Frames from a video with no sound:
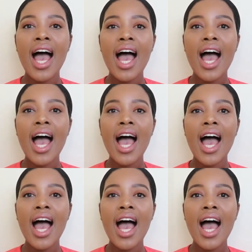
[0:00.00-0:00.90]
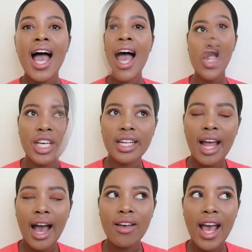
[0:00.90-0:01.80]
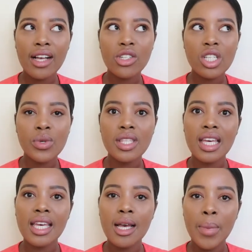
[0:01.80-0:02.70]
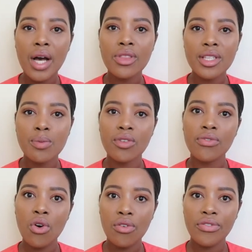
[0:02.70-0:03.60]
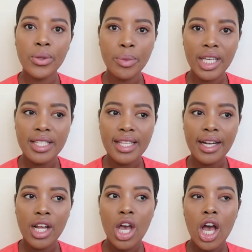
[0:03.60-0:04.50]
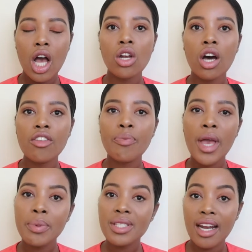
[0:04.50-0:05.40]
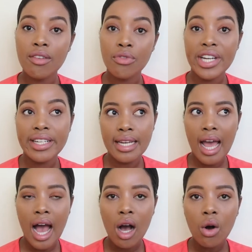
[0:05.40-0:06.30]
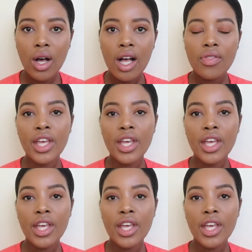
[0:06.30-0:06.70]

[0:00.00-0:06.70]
And then the conclusion, I actually was thinking about this before filming, is that a lot of papers that I've read now,